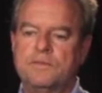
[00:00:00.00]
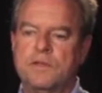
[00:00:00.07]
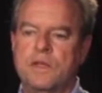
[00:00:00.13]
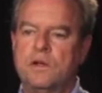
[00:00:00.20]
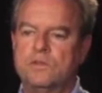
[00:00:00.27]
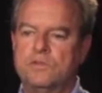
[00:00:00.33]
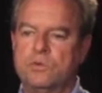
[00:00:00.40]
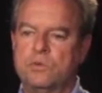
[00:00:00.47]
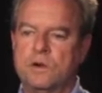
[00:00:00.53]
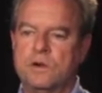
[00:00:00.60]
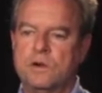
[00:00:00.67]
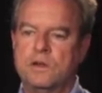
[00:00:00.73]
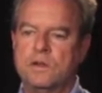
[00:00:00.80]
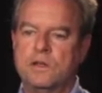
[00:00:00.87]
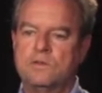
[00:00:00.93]

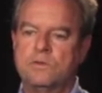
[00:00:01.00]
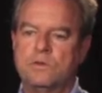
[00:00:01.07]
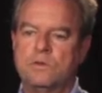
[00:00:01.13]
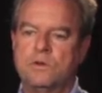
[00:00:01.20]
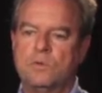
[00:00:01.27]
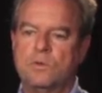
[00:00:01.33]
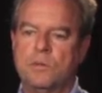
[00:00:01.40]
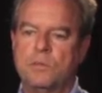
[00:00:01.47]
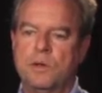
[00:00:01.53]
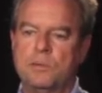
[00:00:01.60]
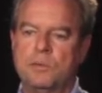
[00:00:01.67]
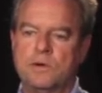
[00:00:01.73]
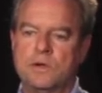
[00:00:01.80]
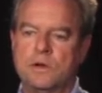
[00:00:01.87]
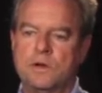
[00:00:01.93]
elsewhere. And that's really where
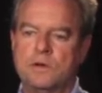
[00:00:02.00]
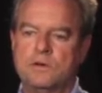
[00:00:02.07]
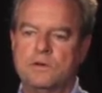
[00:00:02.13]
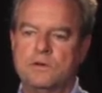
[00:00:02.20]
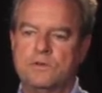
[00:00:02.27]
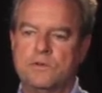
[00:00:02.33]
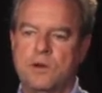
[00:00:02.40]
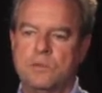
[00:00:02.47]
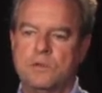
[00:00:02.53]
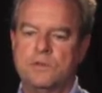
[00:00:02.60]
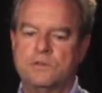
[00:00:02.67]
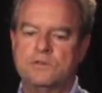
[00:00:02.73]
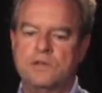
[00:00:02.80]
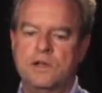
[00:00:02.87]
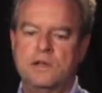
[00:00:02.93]
people get into trouble.
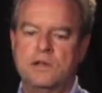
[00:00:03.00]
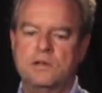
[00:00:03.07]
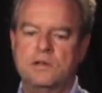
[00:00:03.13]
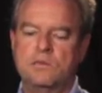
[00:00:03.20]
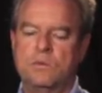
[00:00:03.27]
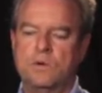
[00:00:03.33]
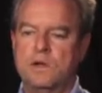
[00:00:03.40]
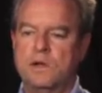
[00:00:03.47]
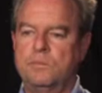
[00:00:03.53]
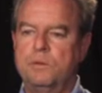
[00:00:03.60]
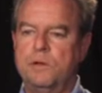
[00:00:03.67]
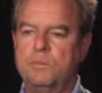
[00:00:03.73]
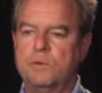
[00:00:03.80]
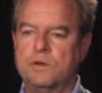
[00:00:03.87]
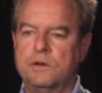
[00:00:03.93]
The second way
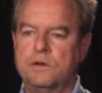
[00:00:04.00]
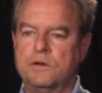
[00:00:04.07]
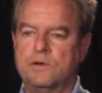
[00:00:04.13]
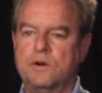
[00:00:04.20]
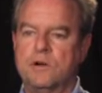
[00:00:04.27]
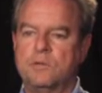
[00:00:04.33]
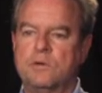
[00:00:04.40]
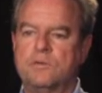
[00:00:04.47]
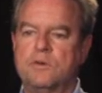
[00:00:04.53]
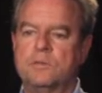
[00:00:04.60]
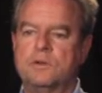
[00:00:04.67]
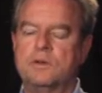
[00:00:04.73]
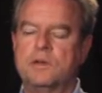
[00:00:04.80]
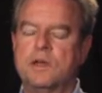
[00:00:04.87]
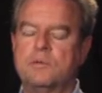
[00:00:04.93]
people get into trouble from
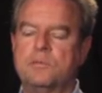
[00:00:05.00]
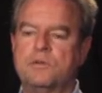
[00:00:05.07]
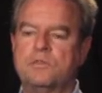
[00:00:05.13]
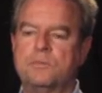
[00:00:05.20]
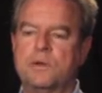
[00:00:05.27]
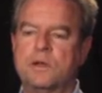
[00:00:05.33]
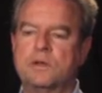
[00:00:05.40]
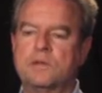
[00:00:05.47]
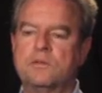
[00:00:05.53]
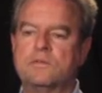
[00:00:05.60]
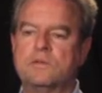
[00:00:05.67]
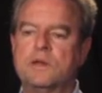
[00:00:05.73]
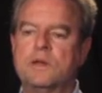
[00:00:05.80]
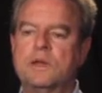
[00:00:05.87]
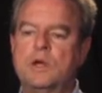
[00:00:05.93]
a debt perspective
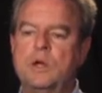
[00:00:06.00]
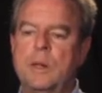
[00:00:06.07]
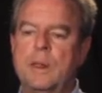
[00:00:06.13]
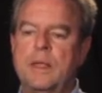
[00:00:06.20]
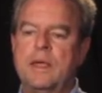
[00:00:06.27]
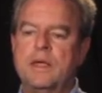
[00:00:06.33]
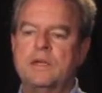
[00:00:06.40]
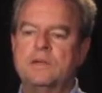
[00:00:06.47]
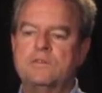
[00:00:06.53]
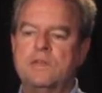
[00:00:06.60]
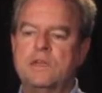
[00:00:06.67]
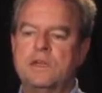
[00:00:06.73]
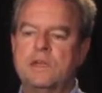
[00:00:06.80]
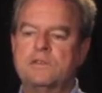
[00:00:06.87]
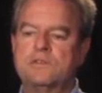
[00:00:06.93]
is
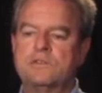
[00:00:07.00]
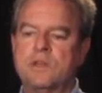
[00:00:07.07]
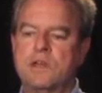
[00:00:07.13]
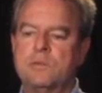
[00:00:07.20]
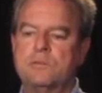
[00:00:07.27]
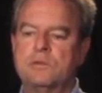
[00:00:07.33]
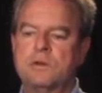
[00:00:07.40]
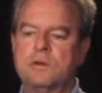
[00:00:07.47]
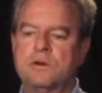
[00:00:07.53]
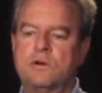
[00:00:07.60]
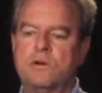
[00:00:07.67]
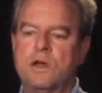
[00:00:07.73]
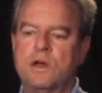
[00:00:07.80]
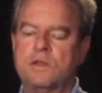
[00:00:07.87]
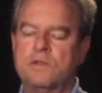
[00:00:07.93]
they accept
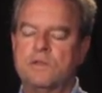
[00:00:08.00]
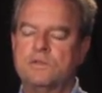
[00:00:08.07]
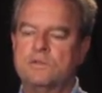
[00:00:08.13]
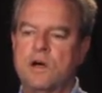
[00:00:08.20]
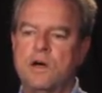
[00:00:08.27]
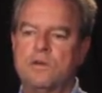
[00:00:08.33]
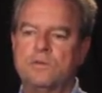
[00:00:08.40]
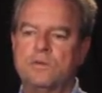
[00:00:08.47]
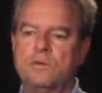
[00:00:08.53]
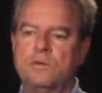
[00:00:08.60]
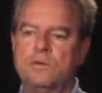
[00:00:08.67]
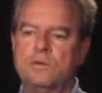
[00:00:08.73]
credit that's offered